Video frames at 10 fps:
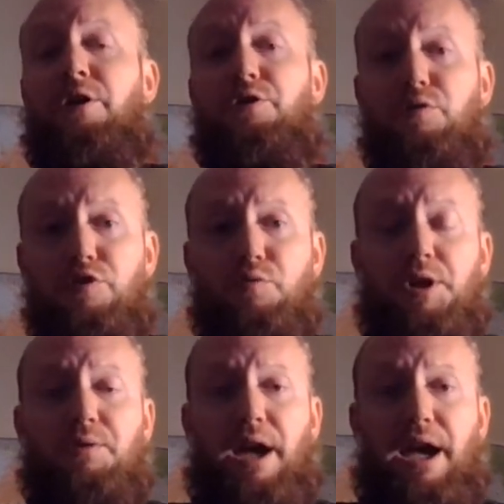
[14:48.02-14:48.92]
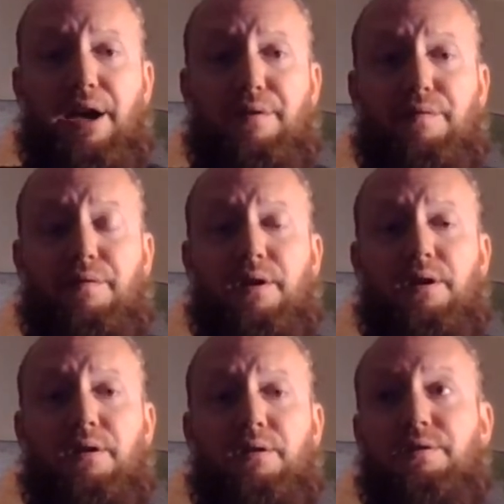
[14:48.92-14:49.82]
Use what you have
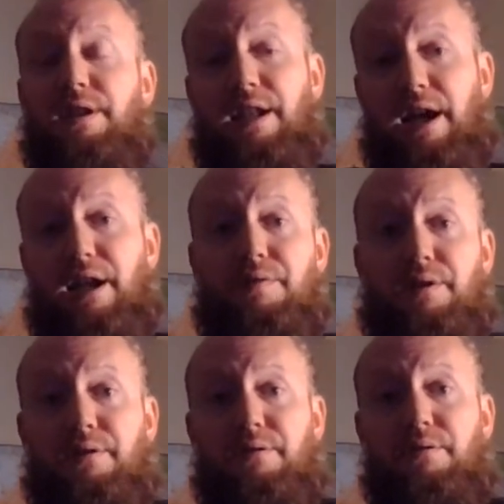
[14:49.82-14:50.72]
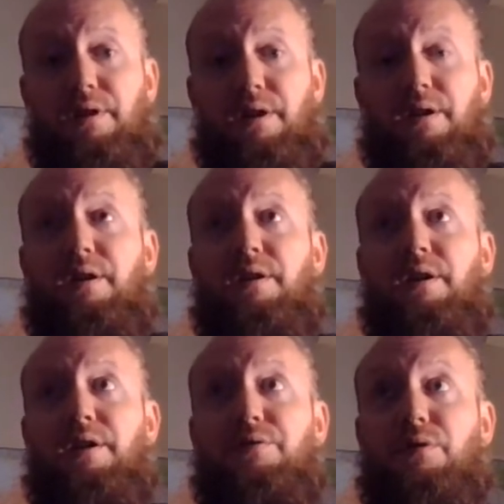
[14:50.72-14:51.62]
to get out of it, okay?
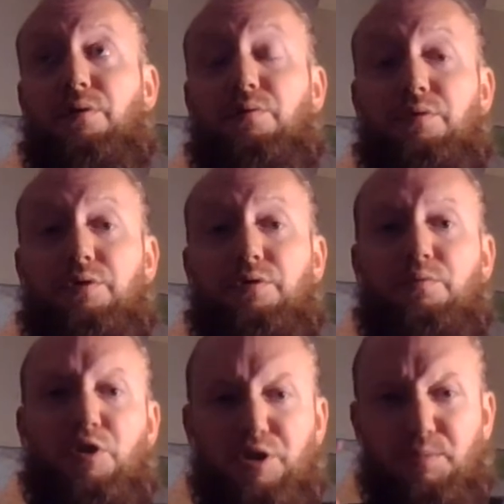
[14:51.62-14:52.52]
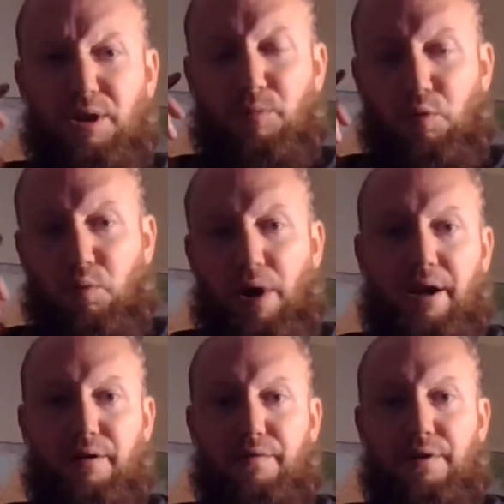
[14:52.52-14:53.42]
And so once you become
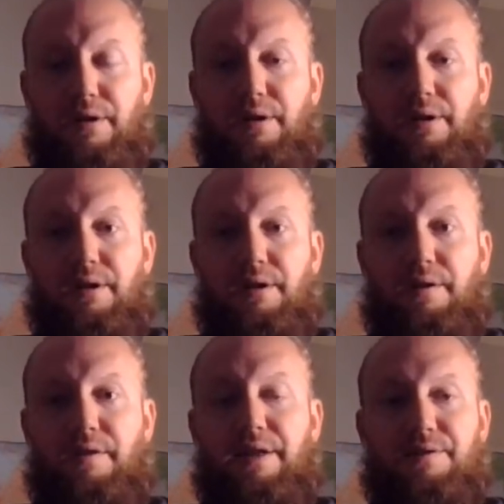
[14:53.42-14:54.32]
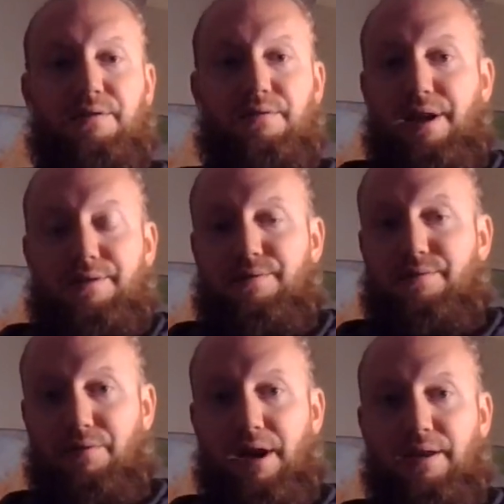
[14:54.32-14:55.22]
aware of it, that's
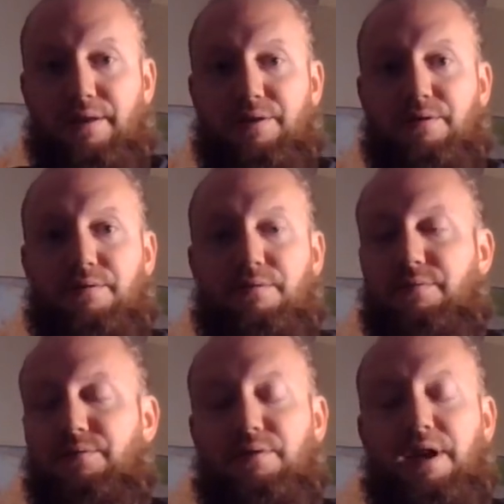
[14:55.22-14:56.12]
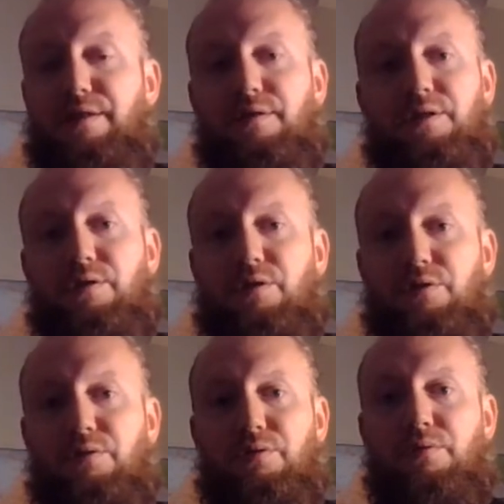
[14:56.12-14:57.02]
great. That's anything you can
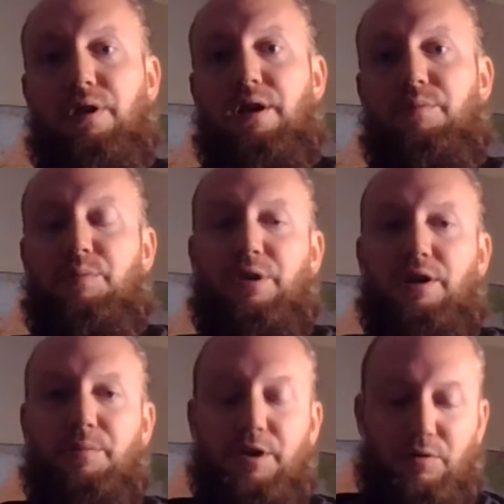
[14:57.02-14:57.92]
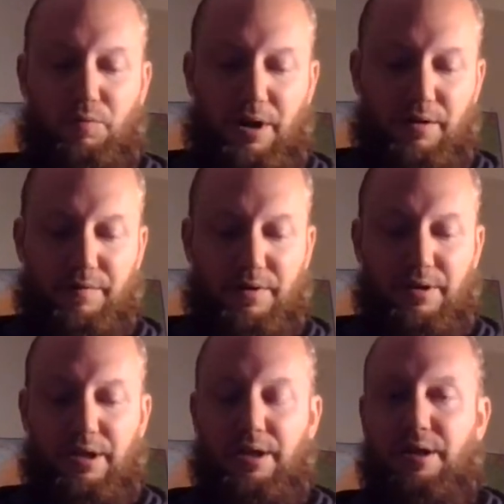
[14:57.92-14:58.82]
do, but becoming aware of
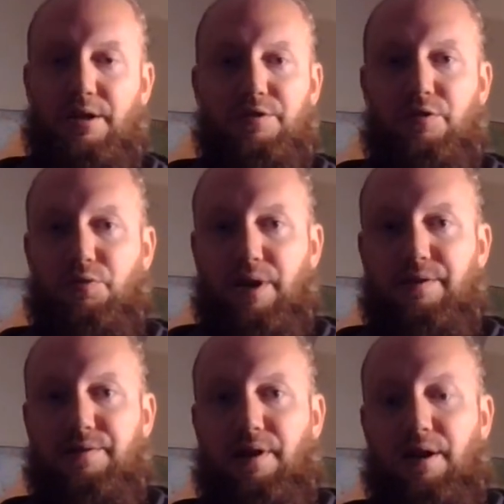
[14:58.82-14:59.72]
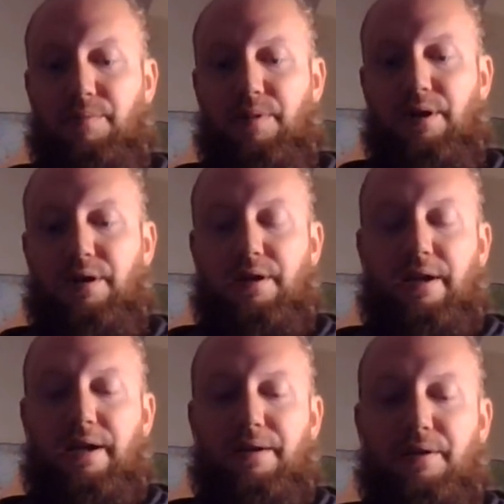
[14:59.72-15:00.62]
it is a great step.
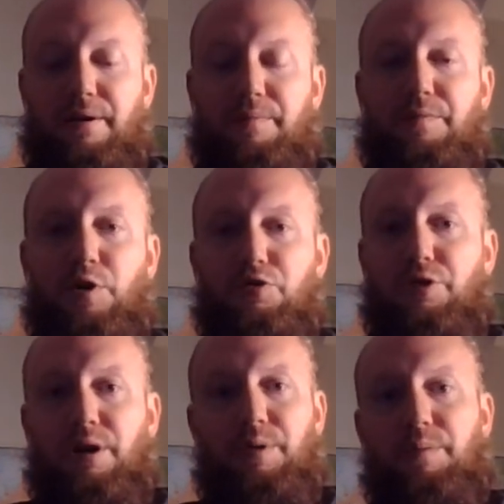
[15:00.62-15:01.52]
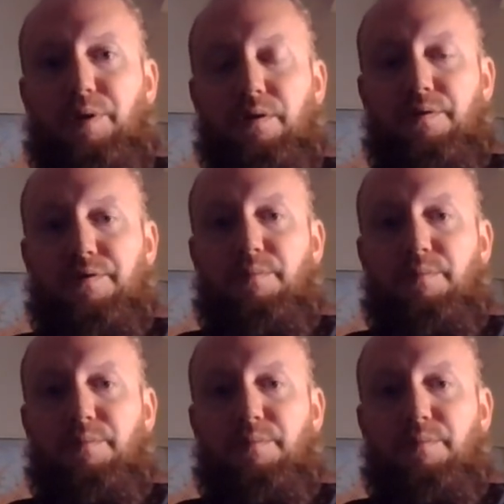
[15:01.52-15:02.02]
And don't try to be a purist